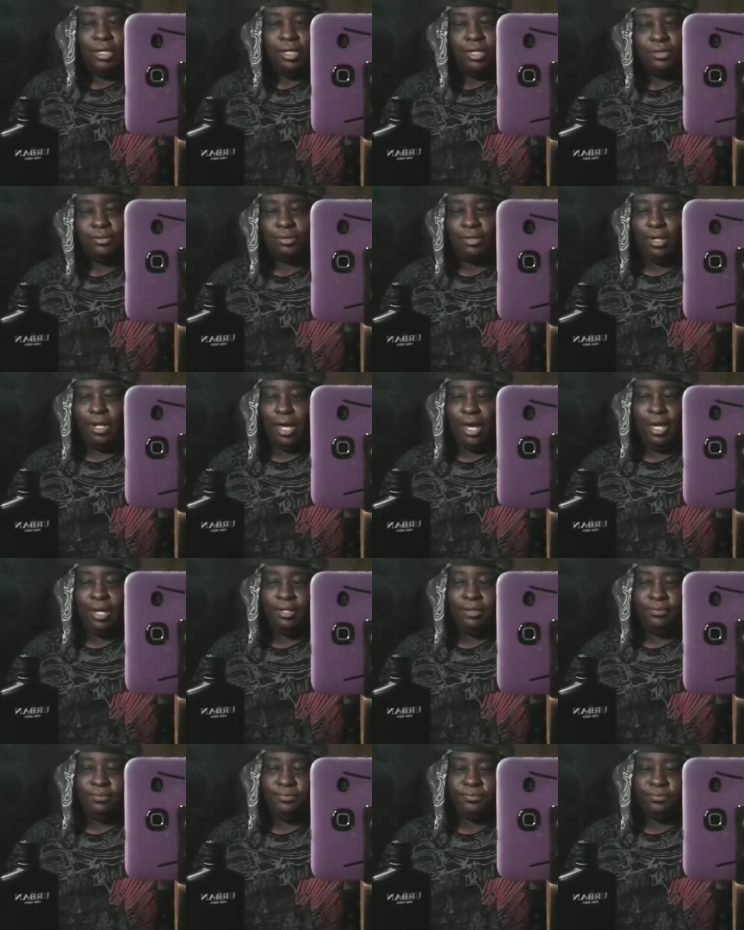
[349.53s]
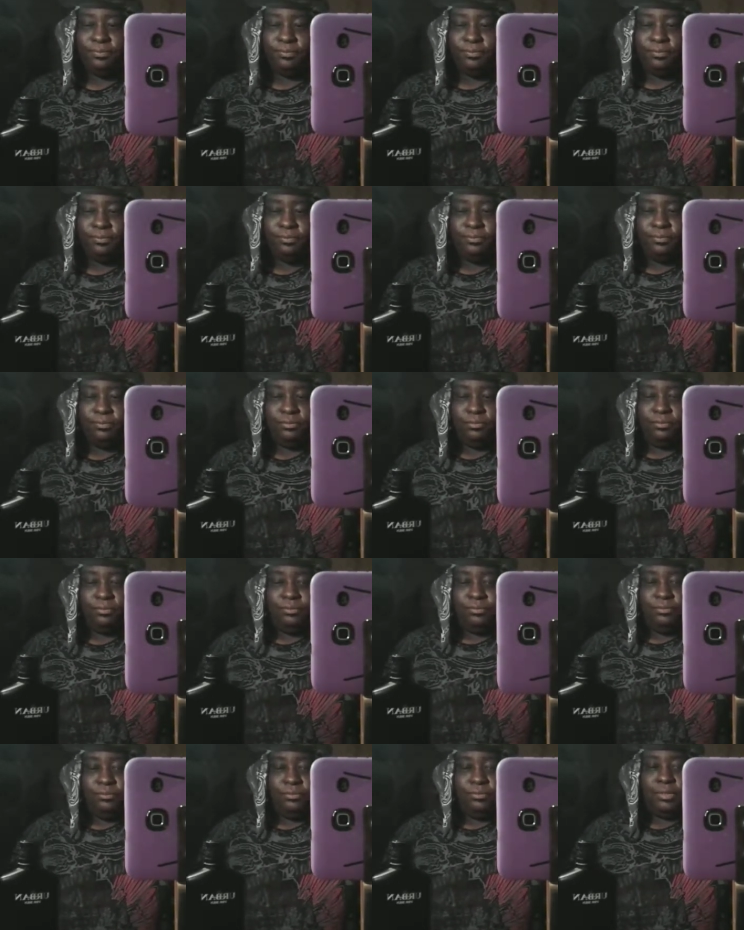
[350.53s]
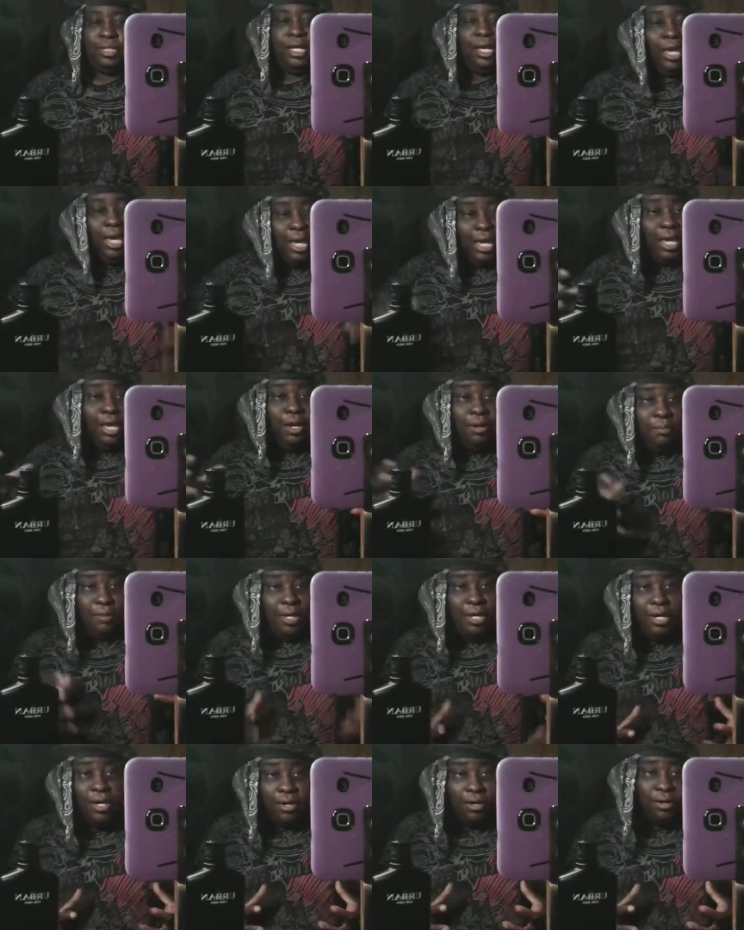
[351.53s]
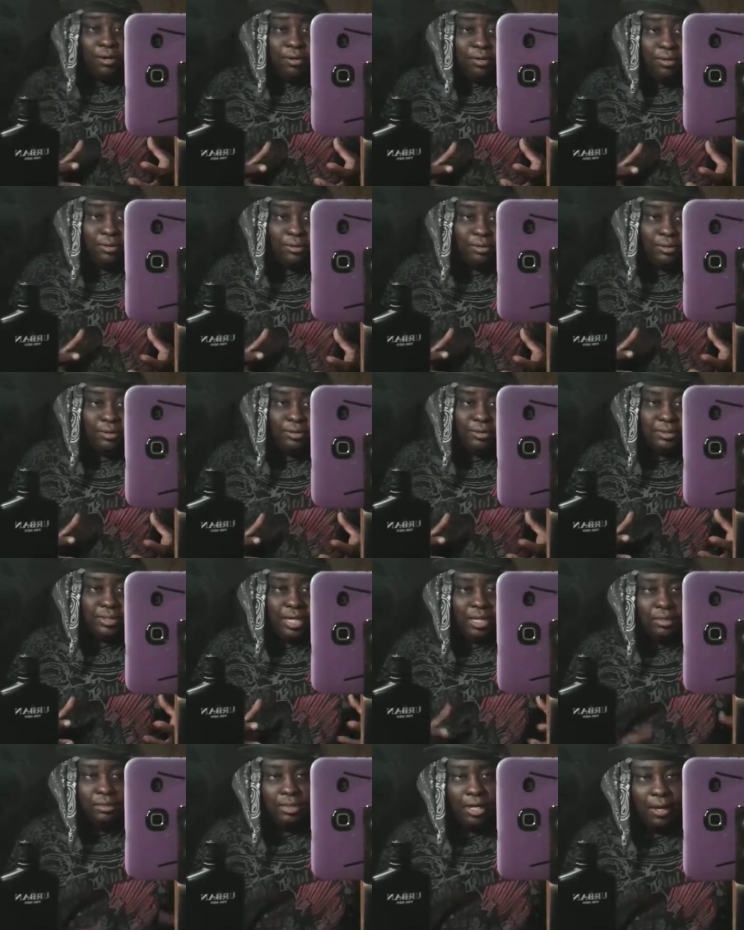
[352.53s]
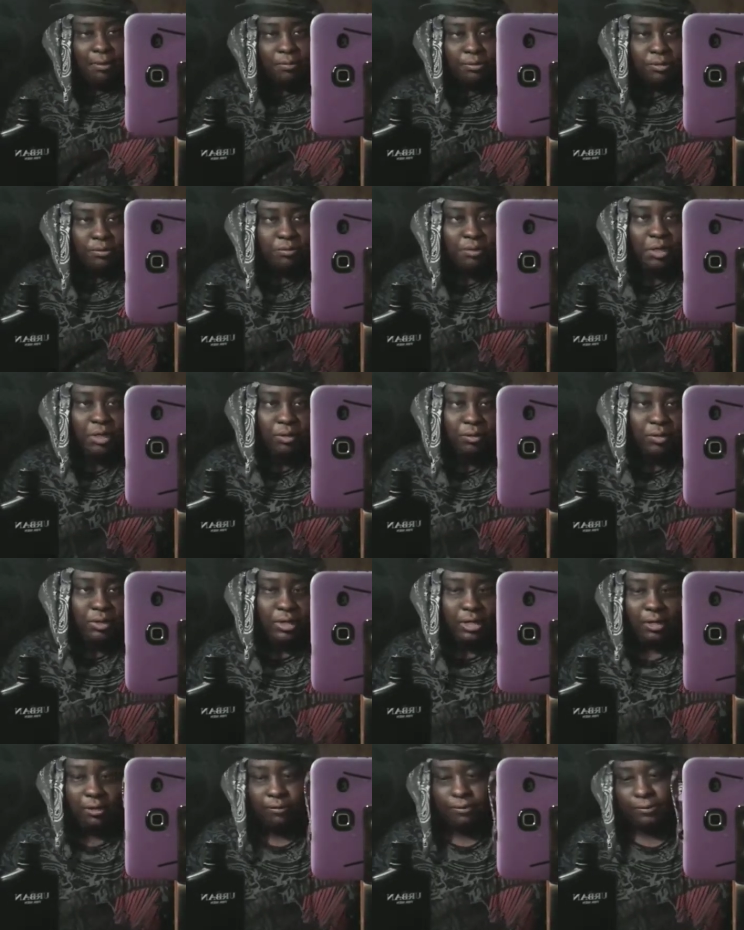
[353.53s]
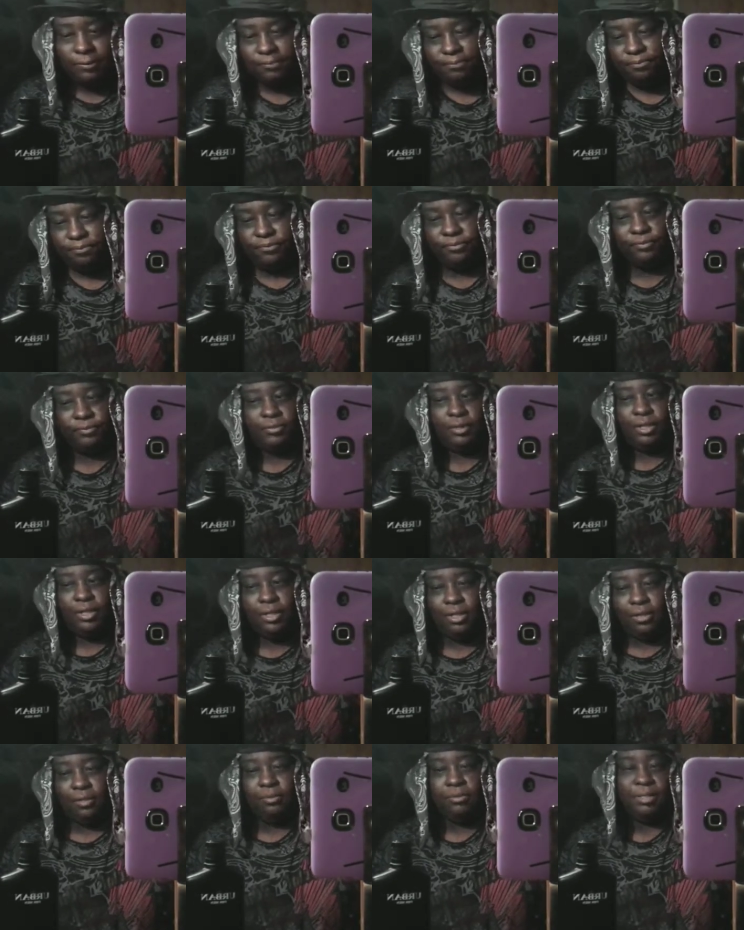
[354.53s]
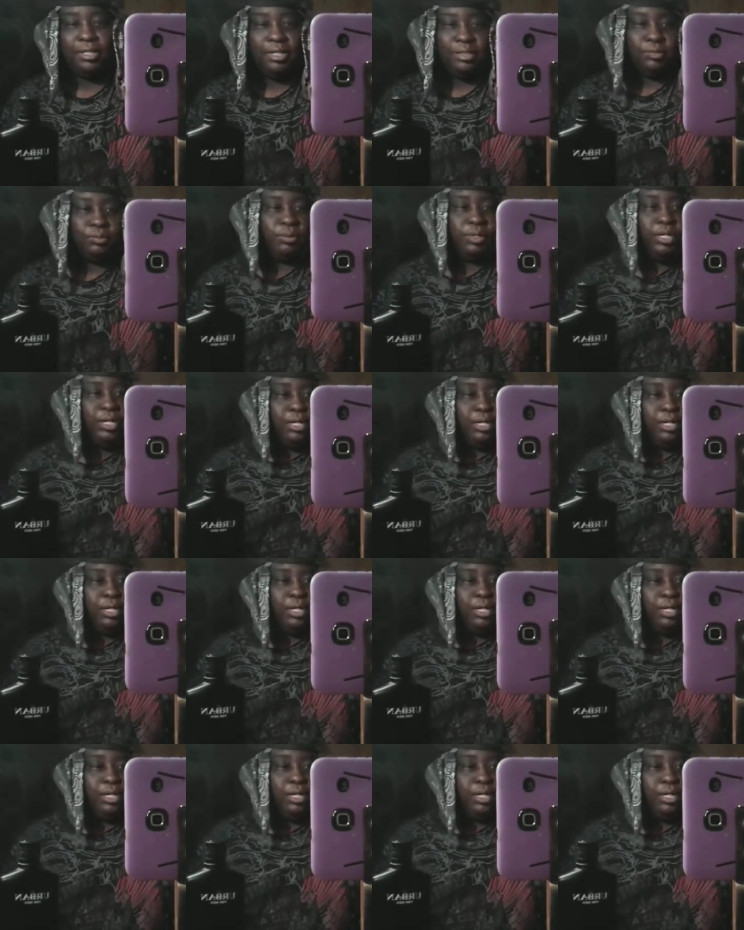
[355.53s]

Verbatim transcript: It's a like, hey, I'm here. It's that type of smell with that one. But this one